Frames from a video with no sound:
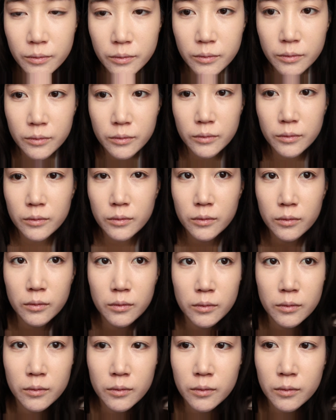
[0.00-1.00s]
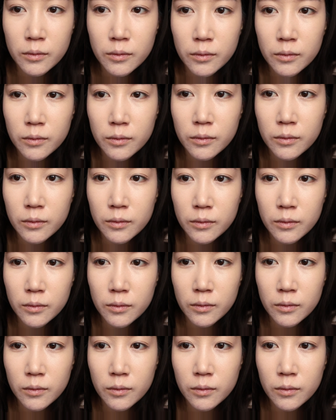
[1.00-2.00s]

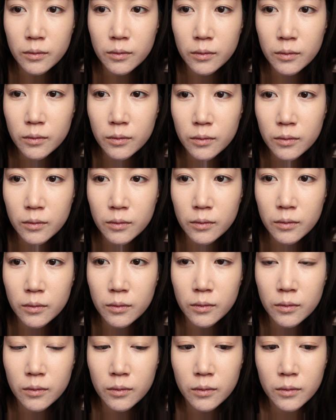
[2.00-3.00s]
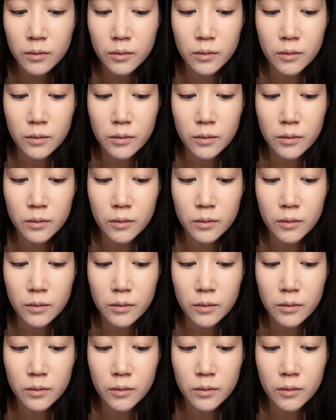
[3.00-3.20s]
Nothing is said.